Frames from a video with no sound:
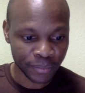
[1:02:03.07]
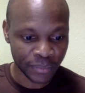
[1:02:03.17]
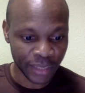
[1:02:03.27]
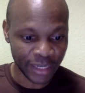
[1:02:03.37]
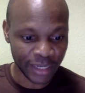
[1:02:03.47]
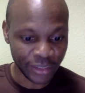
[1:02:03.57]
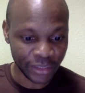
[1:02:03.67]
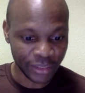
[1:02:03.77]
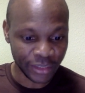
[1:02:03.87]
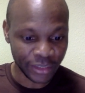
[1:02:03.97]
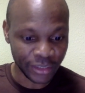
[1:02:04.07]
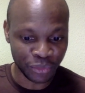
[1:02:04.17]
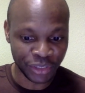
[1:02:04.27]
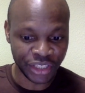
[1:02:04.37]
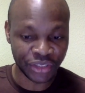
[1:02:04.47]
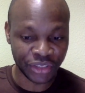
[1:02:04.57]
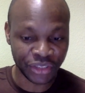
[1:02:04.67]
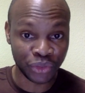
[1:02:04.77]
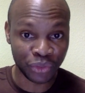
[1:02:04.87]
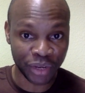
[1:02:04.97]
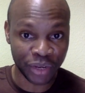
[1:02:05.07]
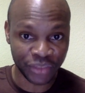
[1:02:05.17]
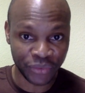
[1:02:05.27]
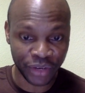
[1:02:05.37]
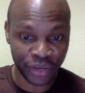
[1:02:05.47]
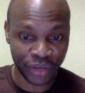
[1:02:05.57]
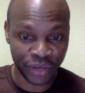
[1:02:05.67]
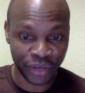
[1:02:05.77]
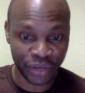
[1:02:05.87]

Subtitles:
The intergenerational transfer of